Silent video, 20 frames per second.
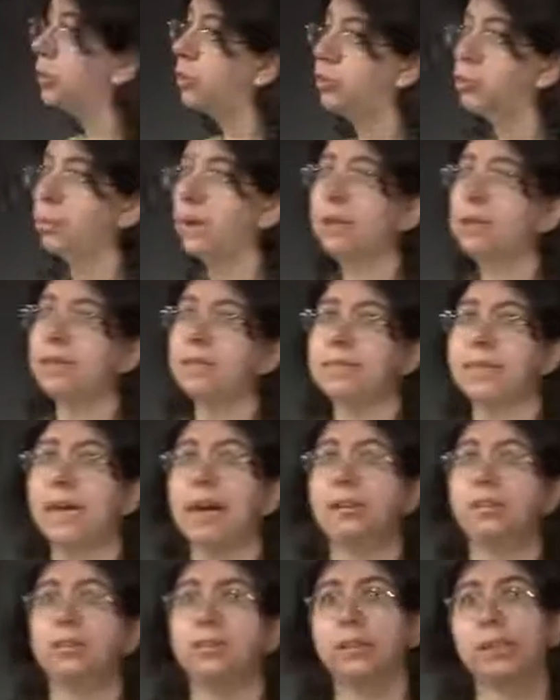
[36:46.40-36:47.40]
to make the
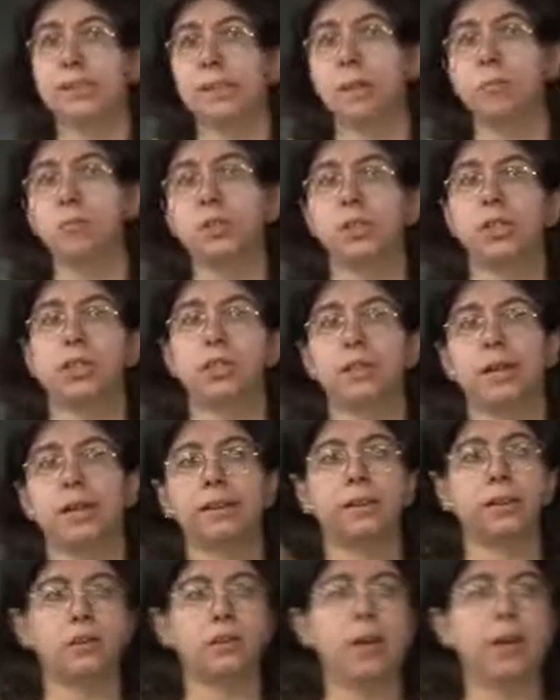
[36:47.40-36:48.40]
standard assumption
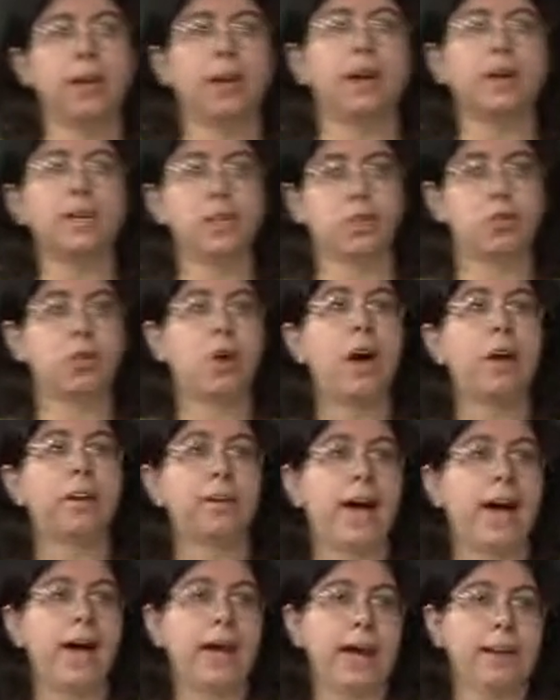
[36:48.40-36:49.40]
that the data is
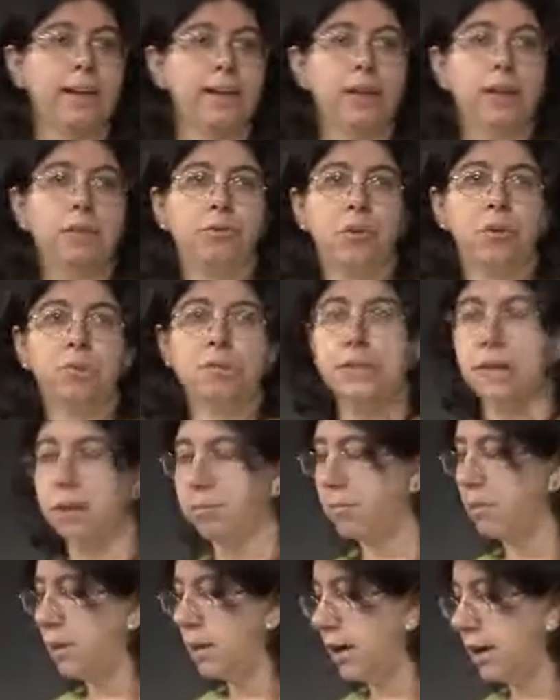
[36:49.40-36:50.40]
drawn IID from
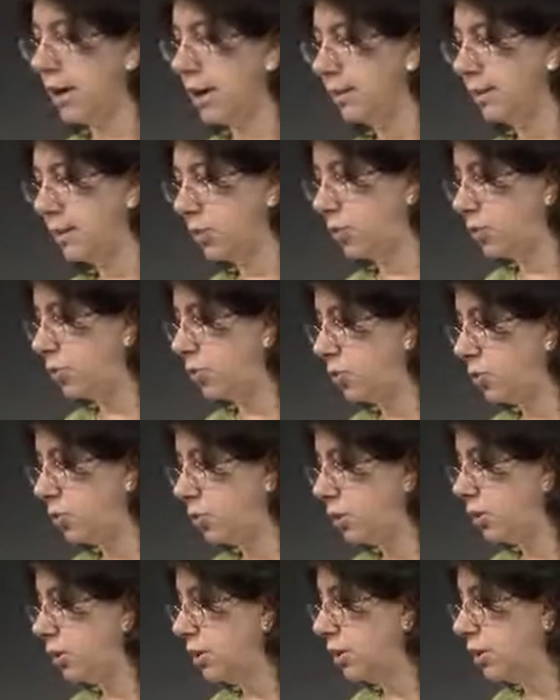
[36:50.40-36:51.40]
some uh,
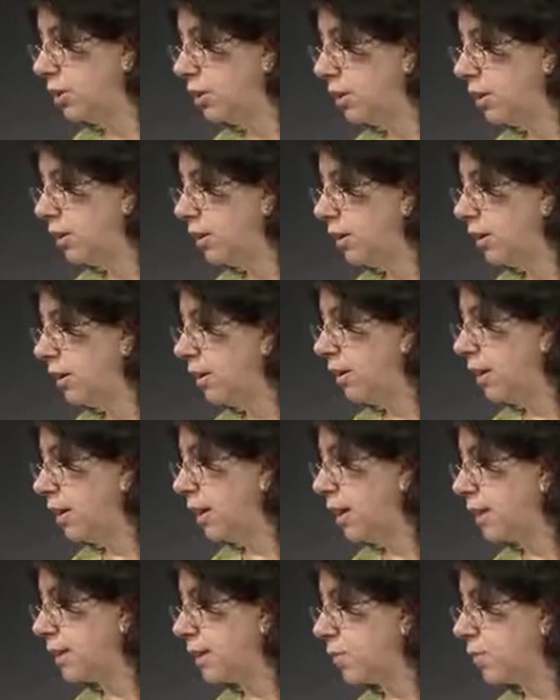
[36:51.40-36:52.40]
distribution.
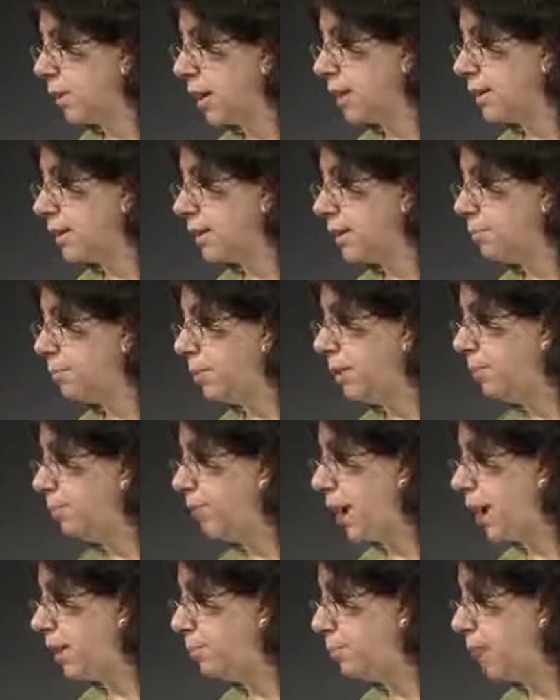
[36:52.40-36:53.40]
And so we can
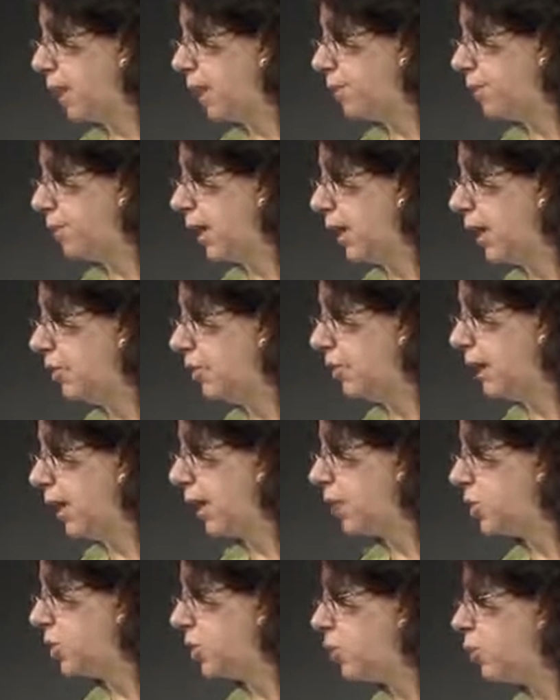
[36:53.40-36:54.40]
simplify P of D given
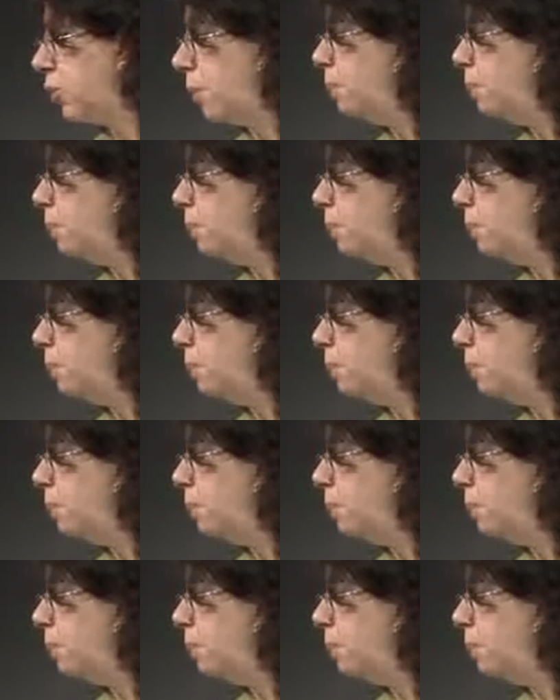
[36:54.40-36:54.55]
H into a